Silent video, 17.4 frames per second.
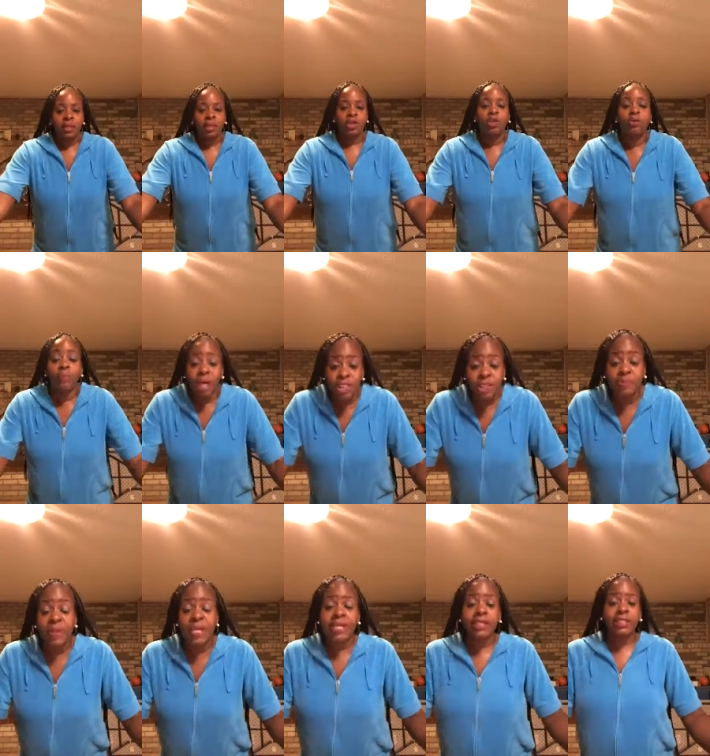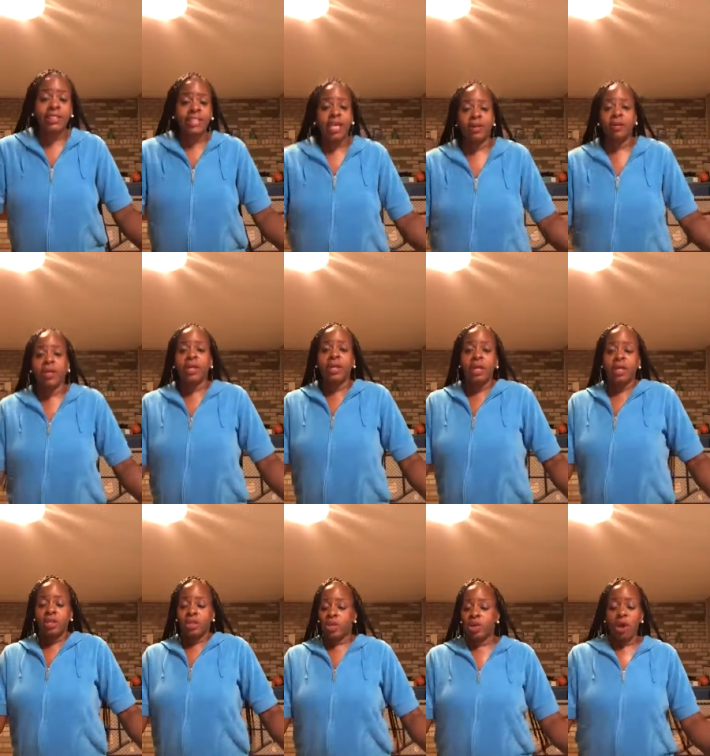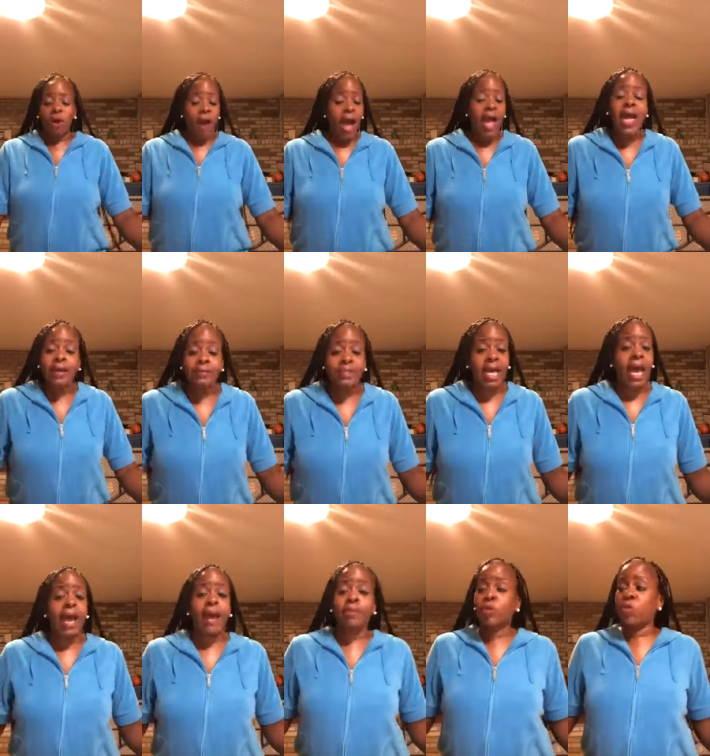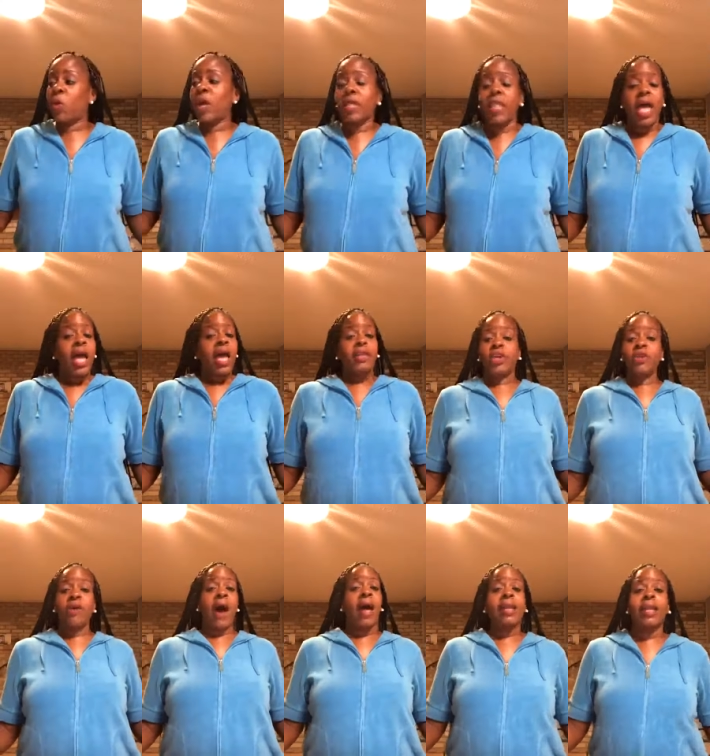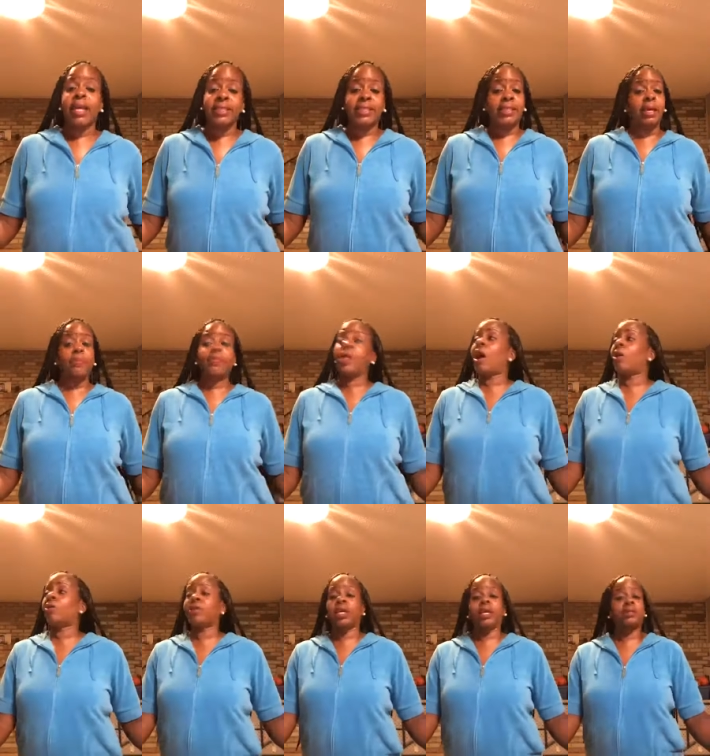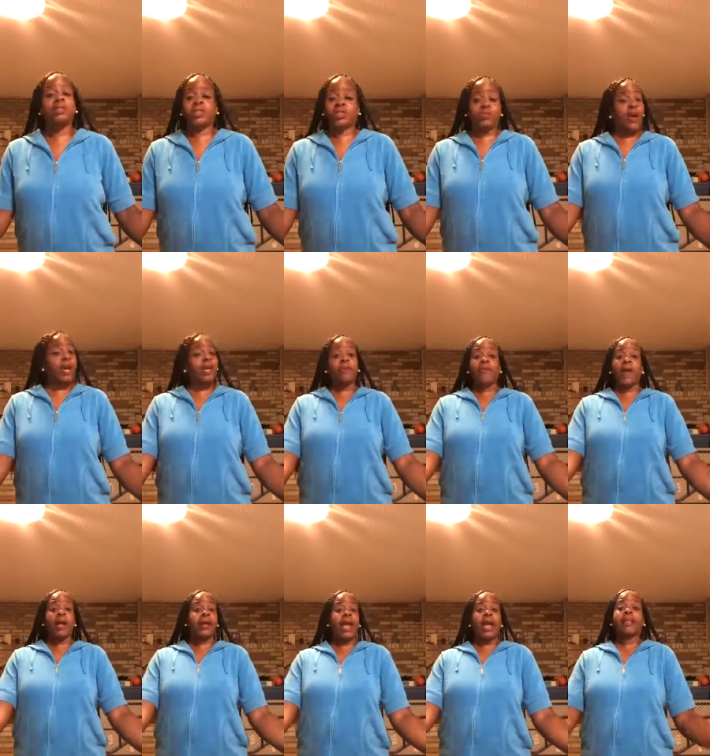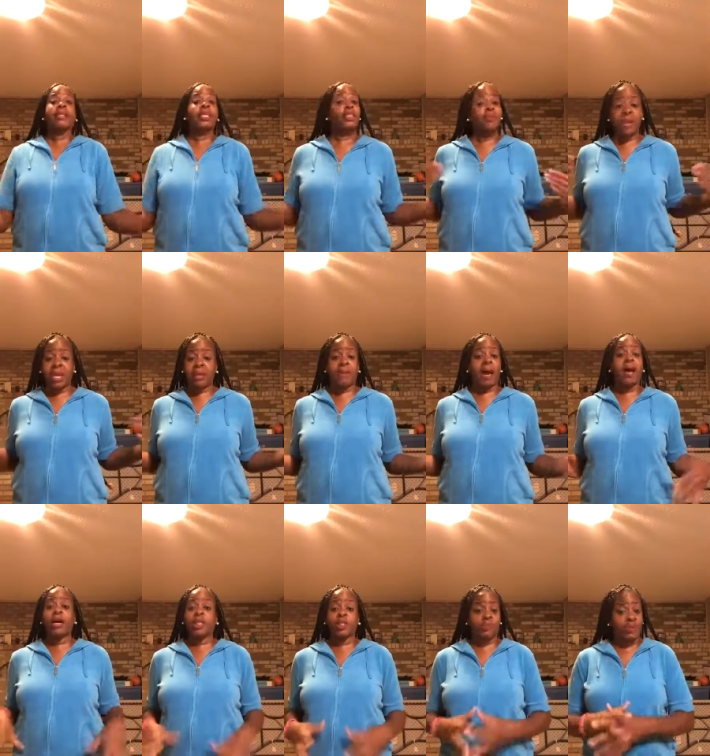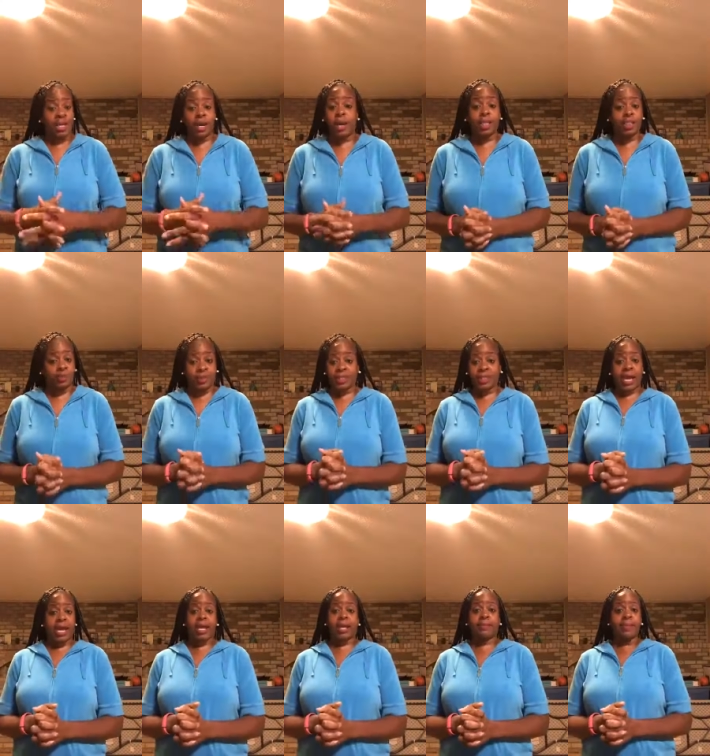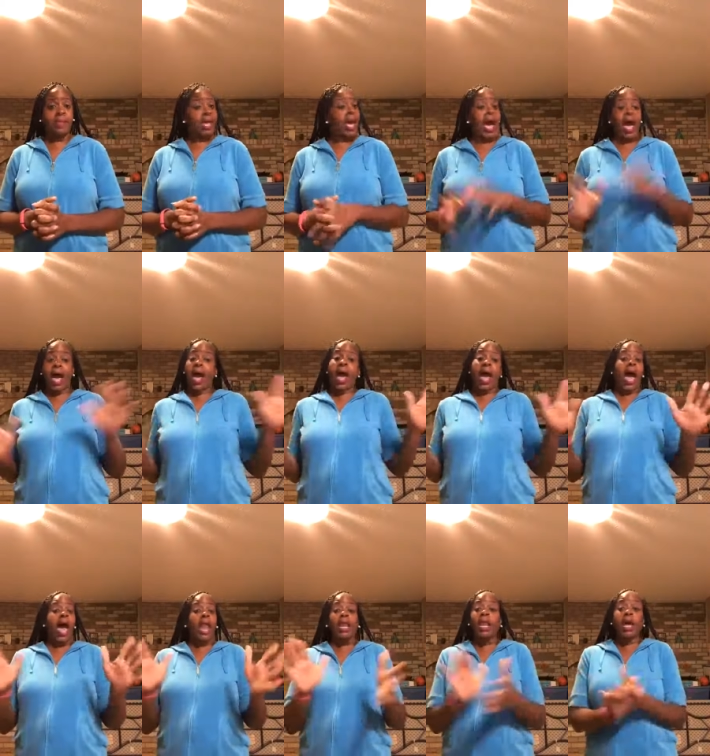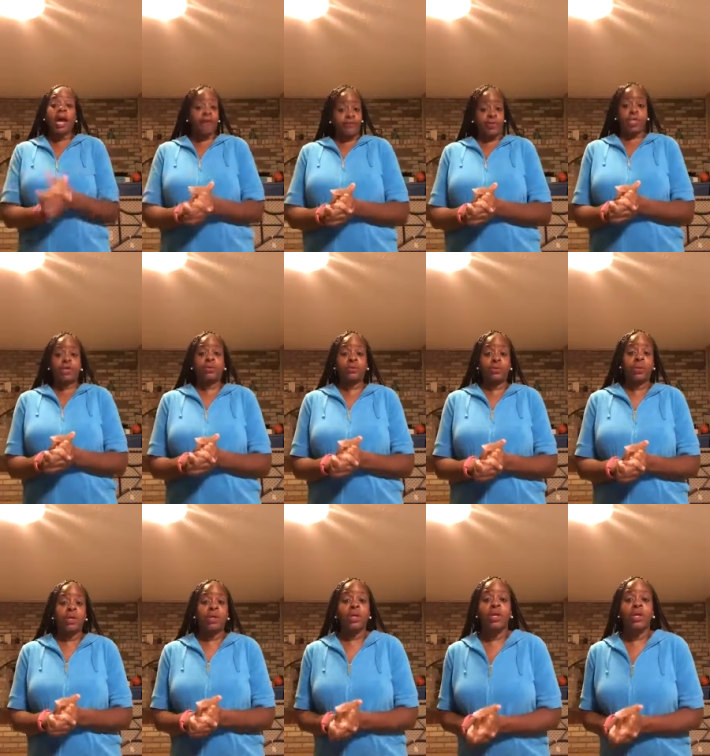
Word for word: You must be considerate. You know, I have times when, you know, I let some know that straight up right now, this me and my husband husband time. I, I, I love you.